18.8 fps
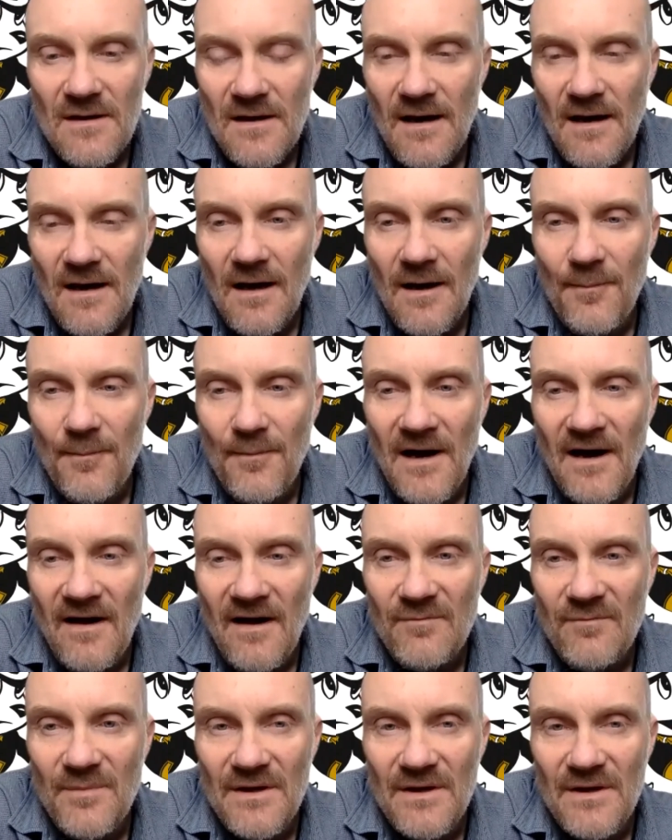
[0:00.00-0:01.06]

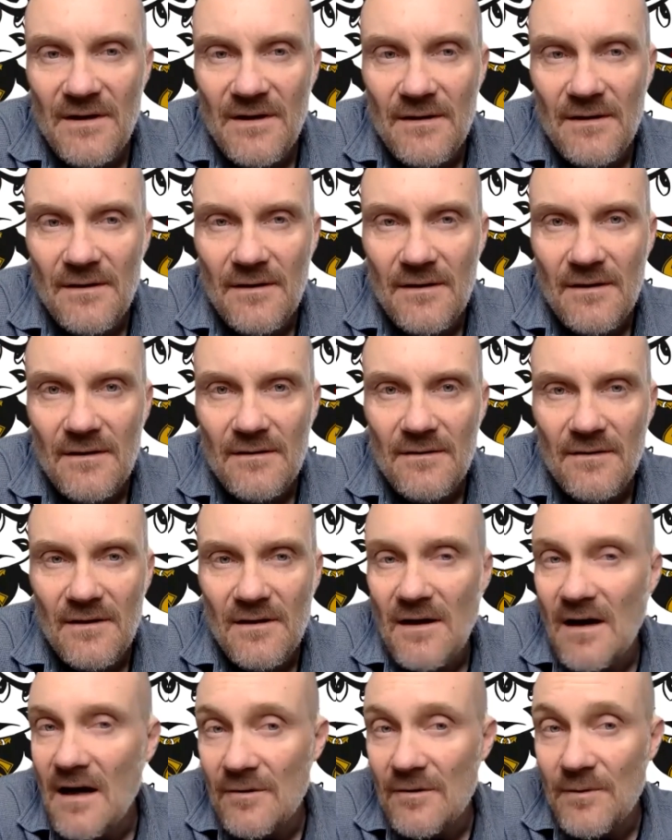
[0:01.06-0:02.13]
I've been in the
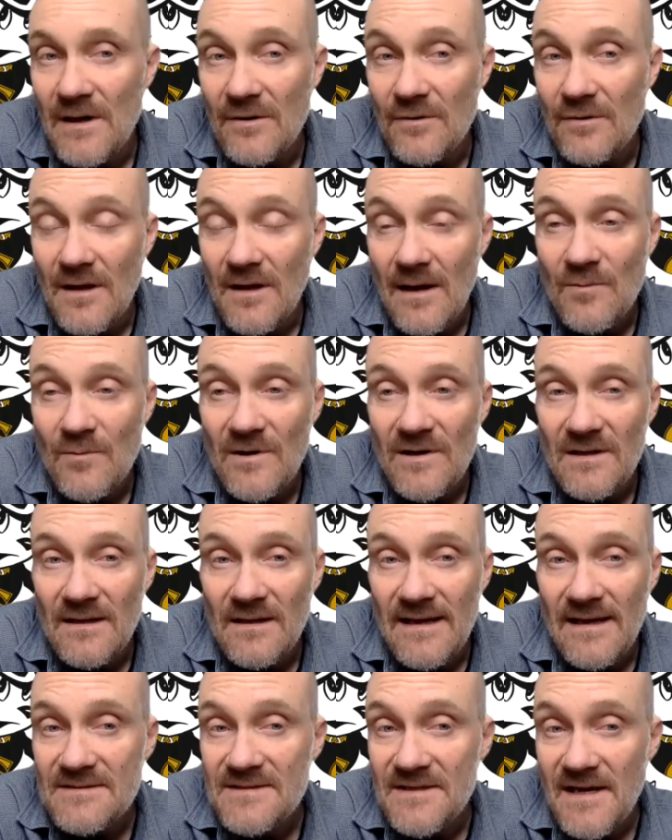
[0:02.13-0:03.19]
Colorado library
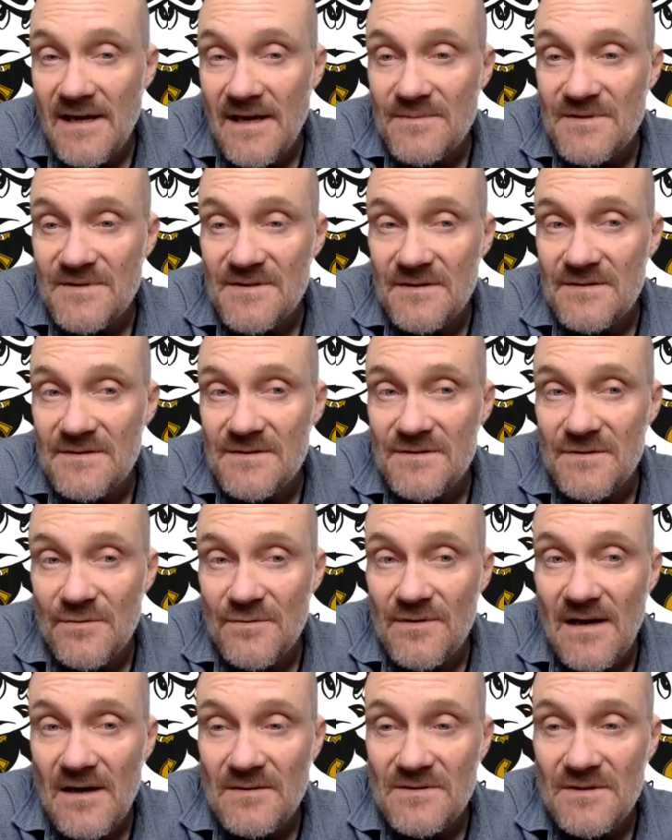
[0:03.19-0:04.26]
landscape since
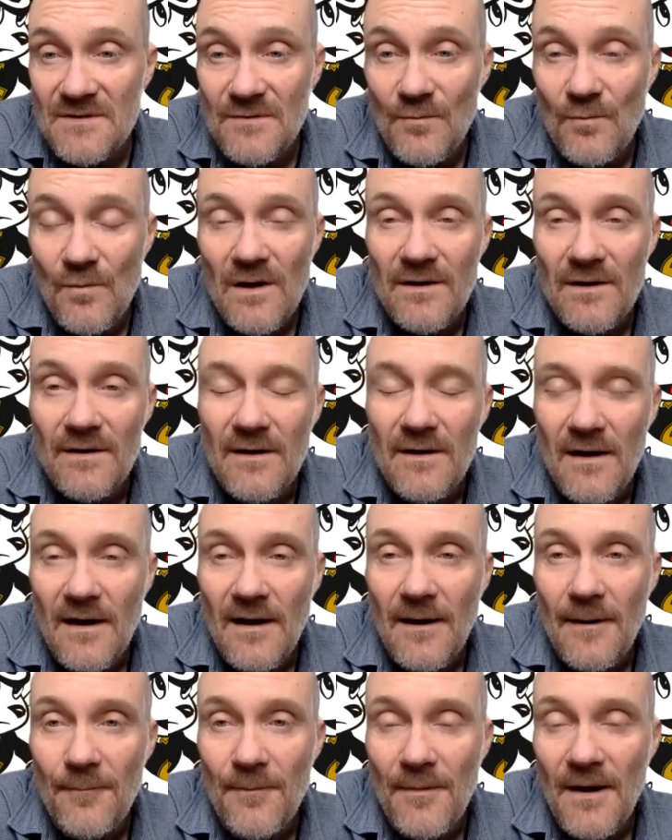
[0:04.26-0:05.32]
2001.
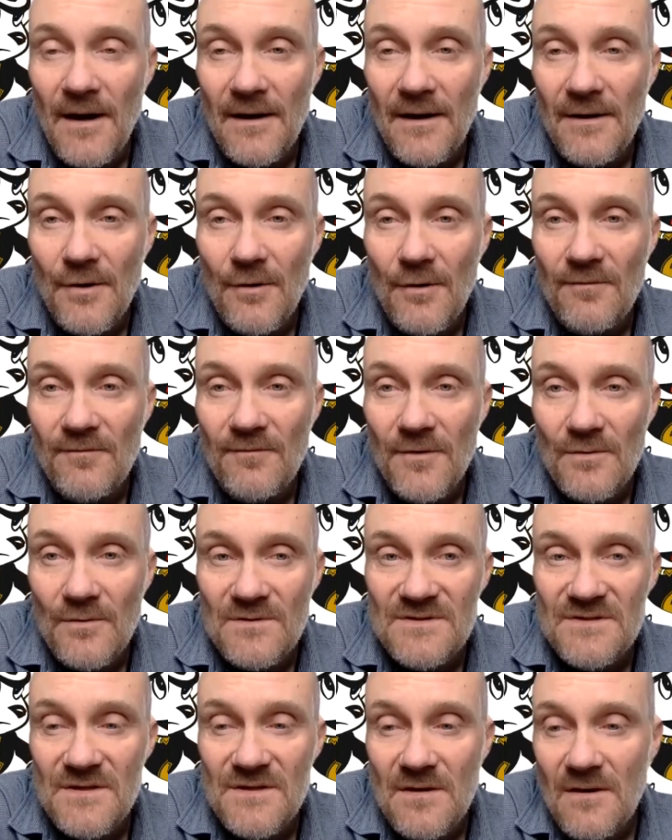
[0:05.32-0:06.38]
I know
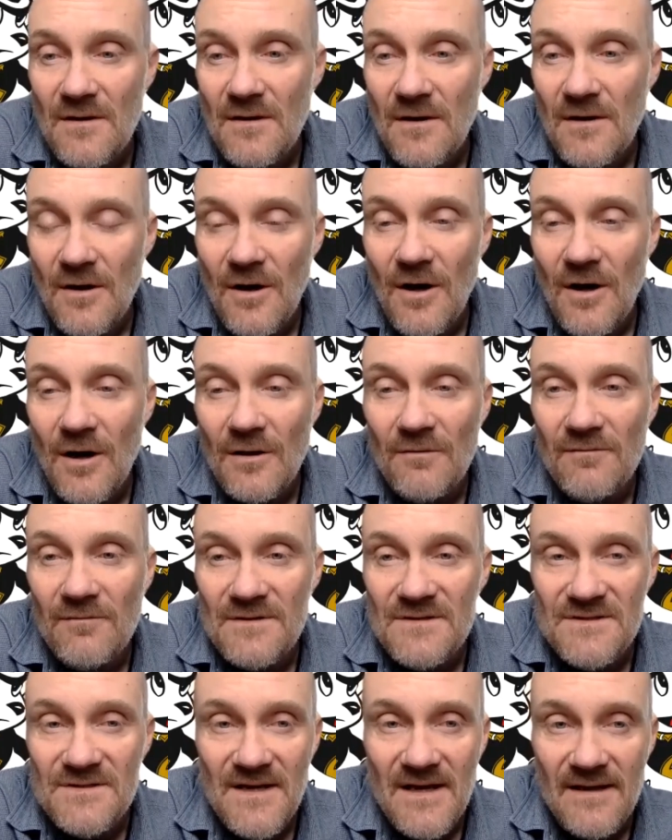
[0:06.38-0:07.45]
folks all over
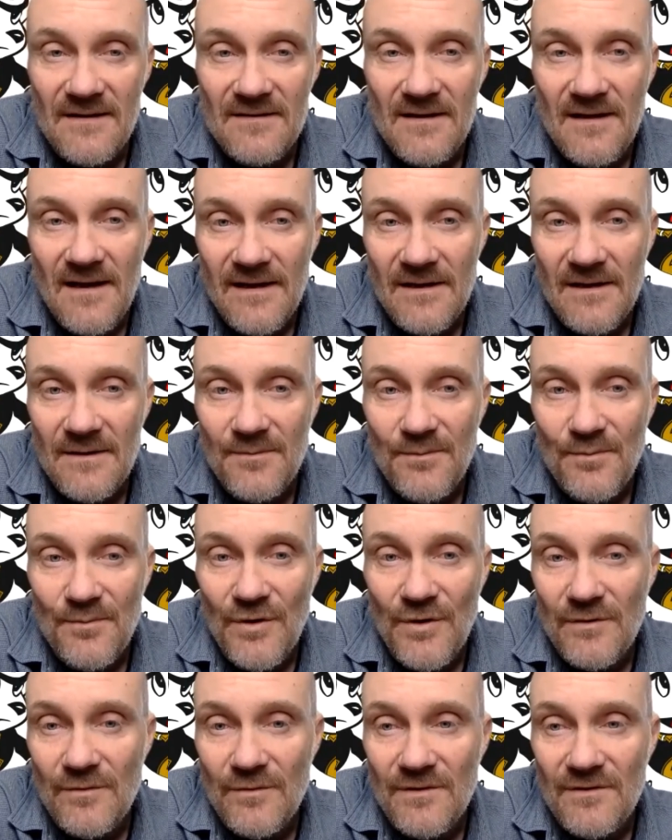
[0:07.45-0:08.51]
the state that I can
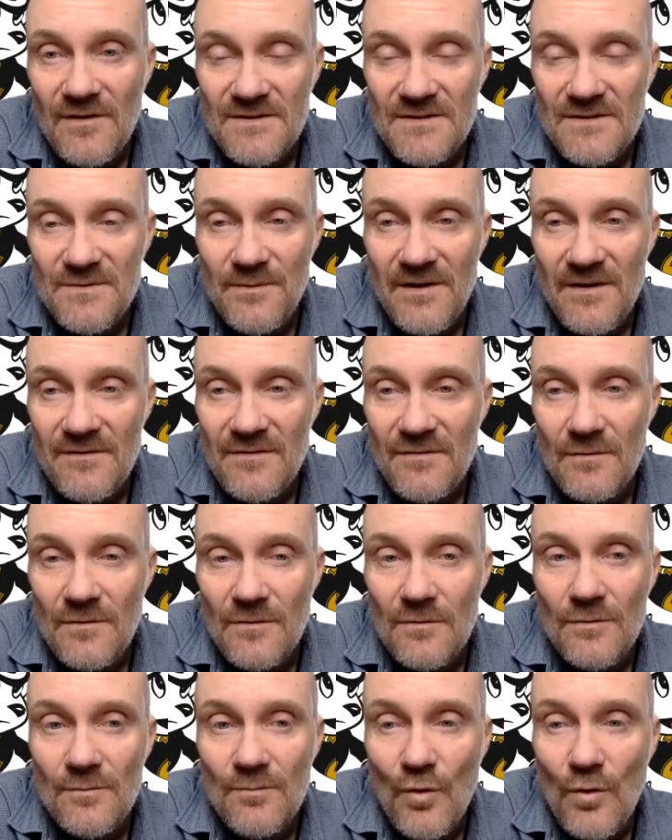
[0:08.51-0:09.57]
put you in touch with to
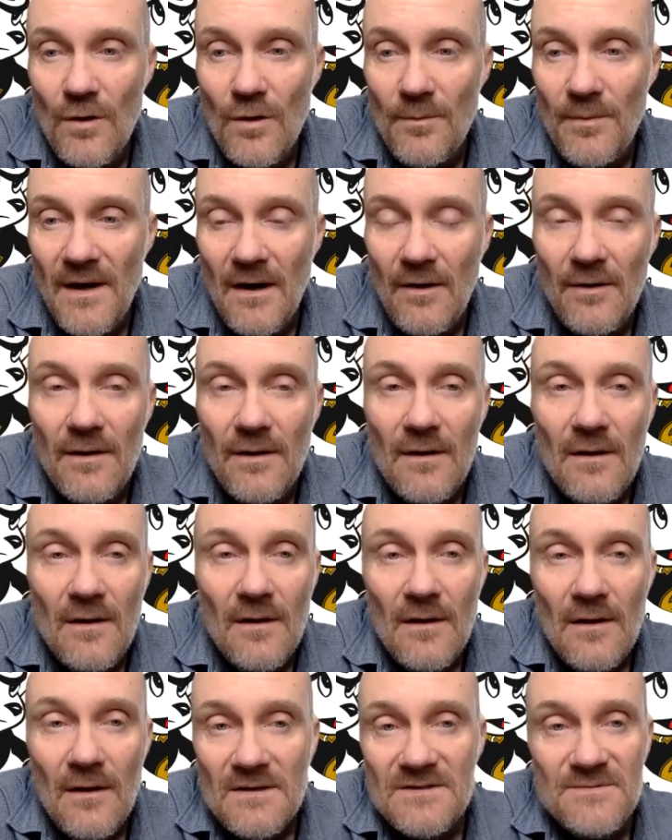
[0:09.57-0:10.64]
learn more about
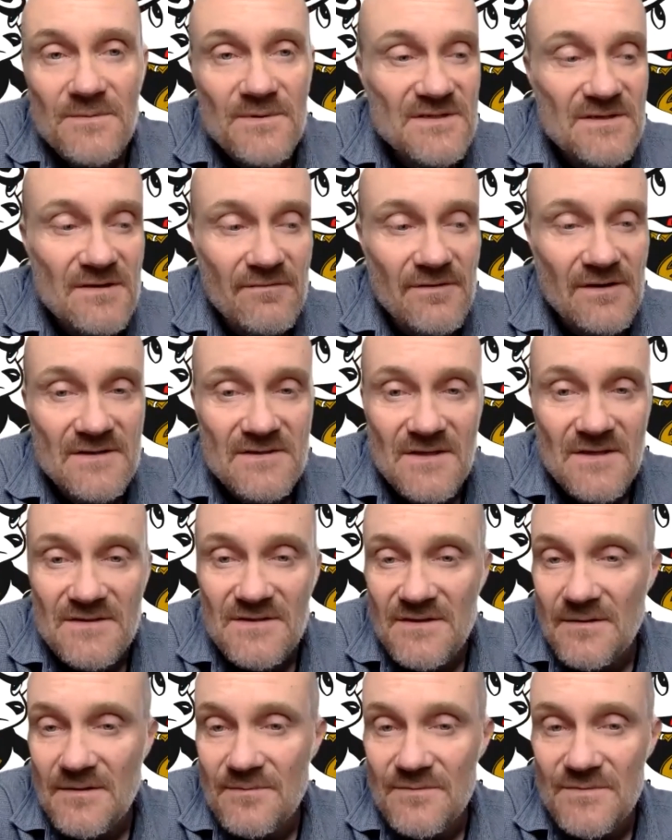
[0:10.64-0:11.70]
specific
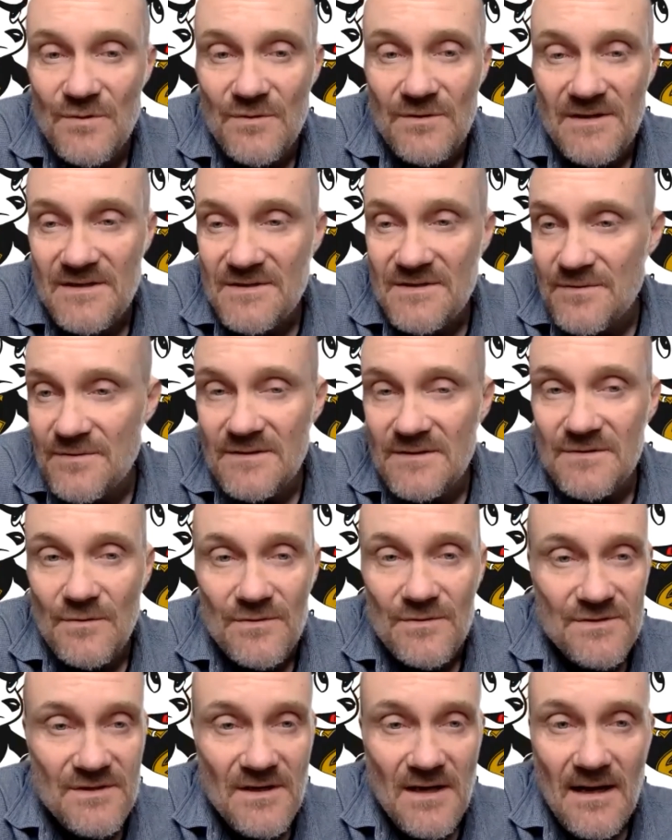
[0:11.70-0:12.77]
systems or districts
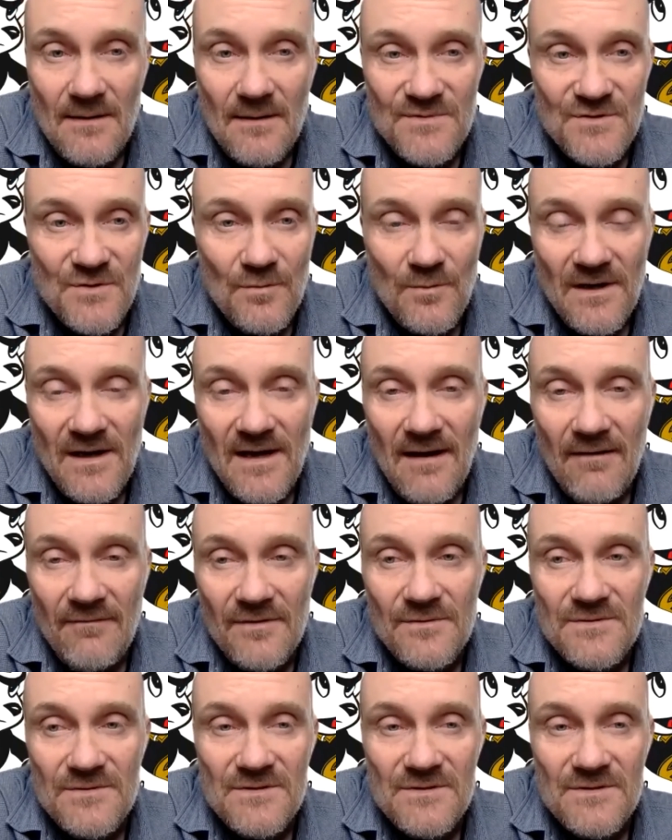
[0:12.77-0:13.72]
or jobs or what have you.